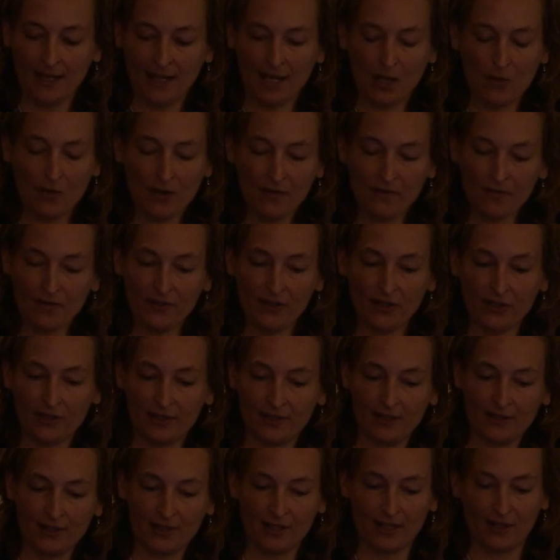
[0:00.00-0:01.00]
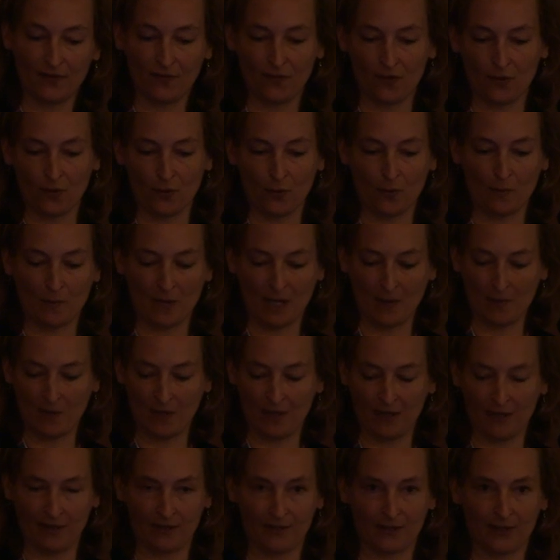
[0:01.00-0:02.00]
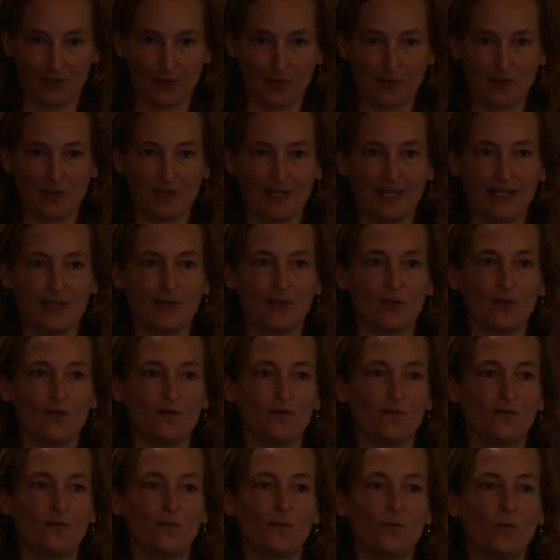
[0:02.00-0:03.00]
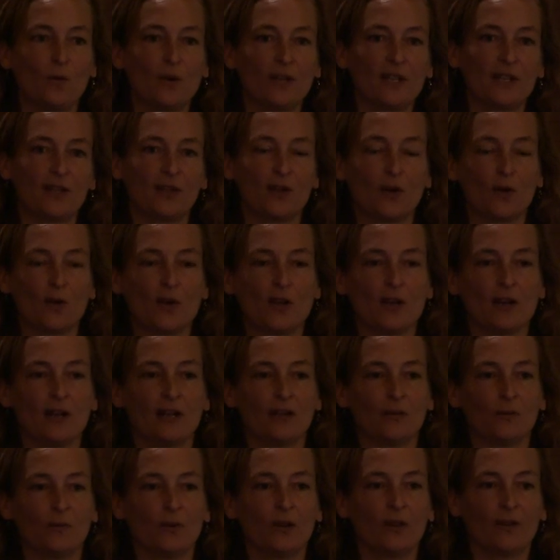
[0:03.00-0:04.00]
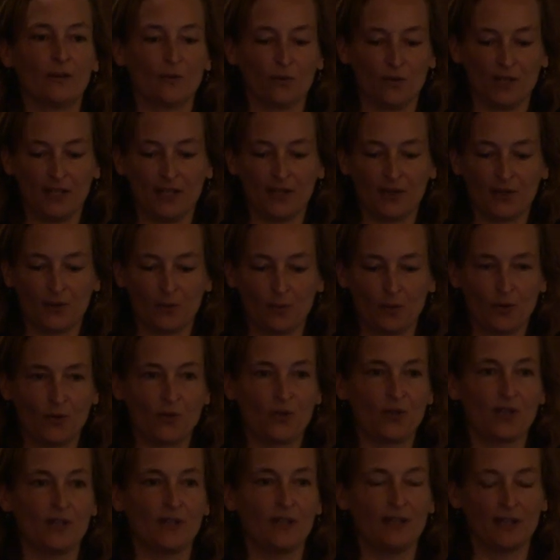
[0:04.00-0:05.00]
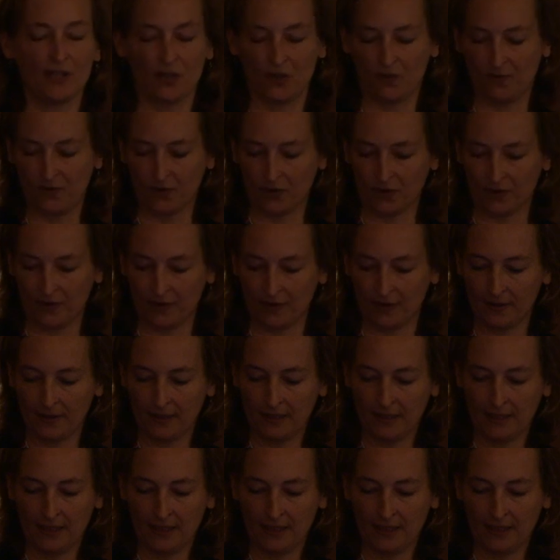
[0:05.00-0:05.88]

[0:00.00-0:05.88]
However, it does give you maybe some sense of what is going on with the redistribution in this foot.